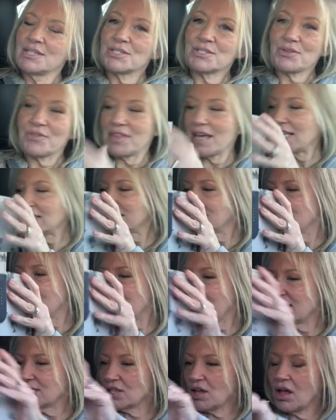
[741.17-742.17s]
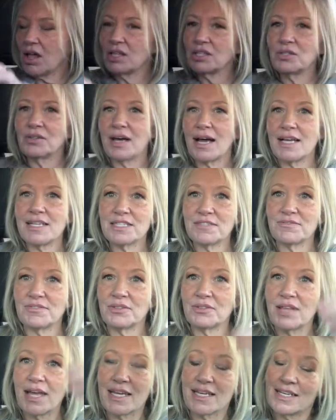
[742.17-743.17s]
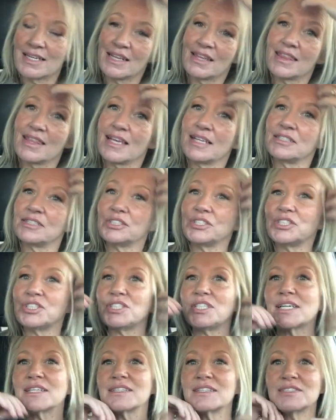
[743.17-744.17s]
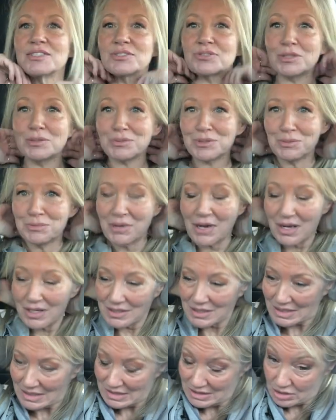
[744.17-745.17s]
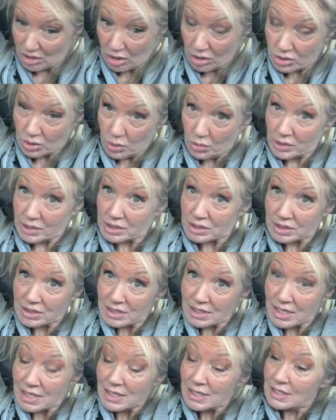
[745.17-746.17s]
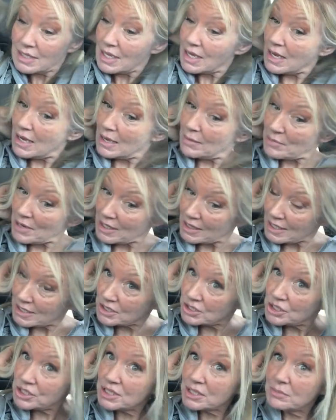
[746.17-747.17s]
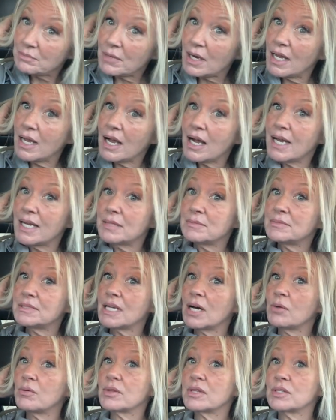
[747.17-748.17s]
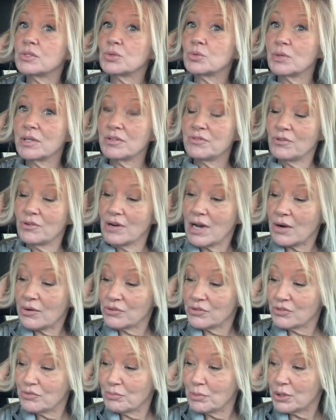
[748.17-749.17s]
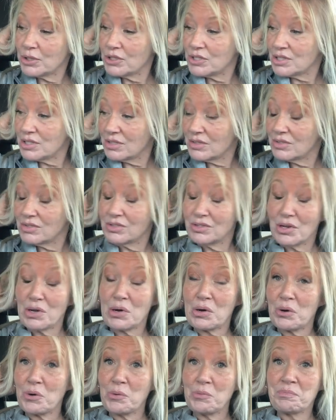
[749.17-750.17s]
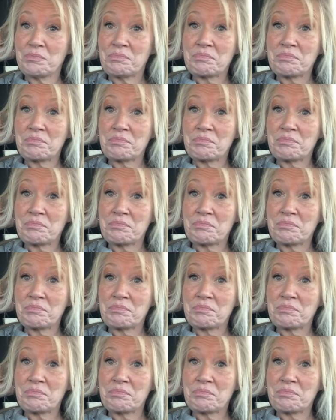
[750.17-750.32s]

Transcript: so that's today's haul, you guys. If you'd like anything, just check the description box and it's all yours. Um, I like to ship my items out within 24 hours of purchase, so